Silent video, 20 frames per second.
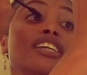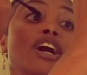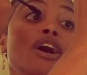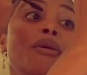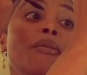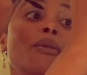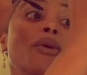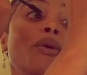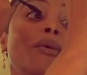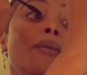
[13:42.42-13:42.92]

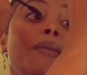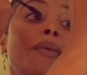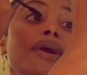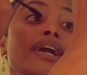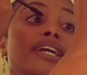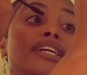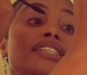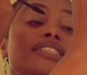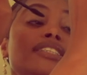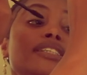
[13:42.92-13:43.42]
them or
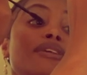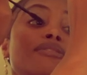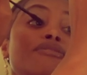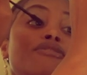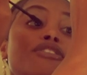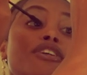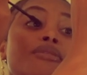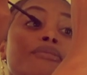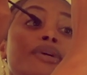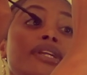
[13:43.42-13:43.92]
brings some
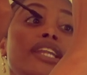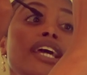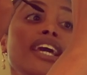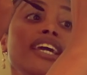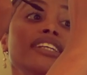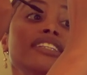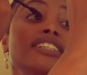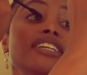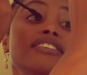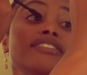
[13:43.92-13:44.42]
form of
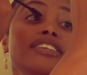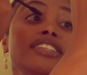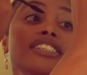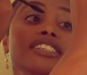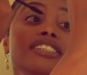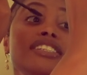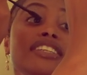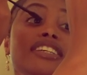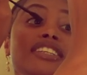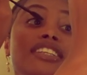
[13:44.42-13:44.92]
negativity to